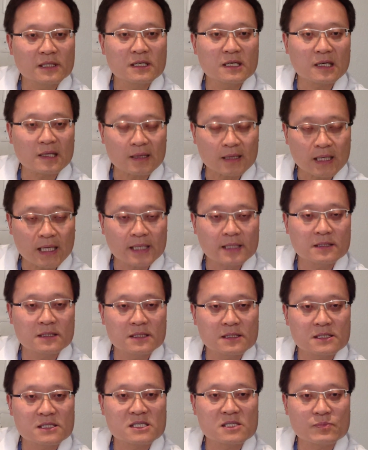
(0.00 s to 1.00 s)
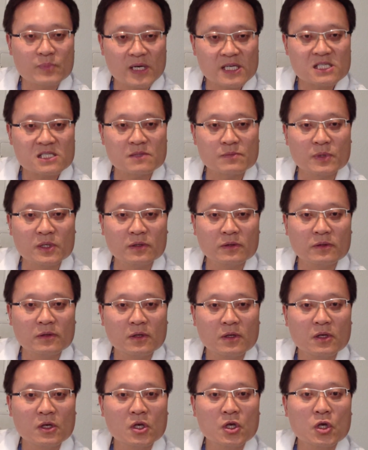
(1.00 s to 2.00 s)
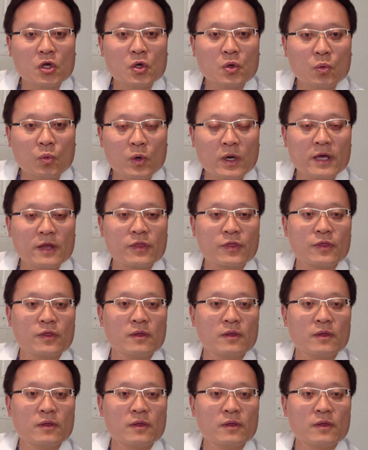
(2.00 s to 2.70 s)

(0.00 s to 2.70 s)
collected specimen with